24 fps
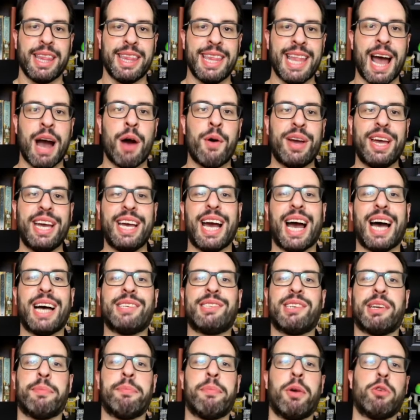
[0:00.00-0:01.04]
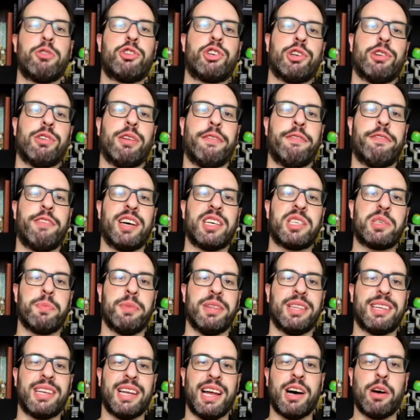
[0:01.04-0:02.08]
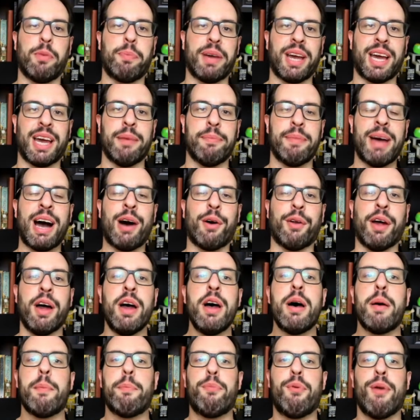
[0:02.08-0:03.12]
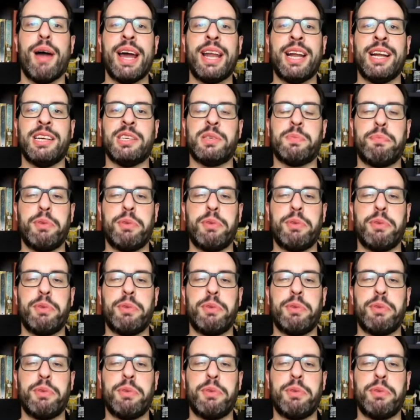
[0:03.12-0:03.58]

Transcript: now he has an emotional investment in helping him out. Brandon is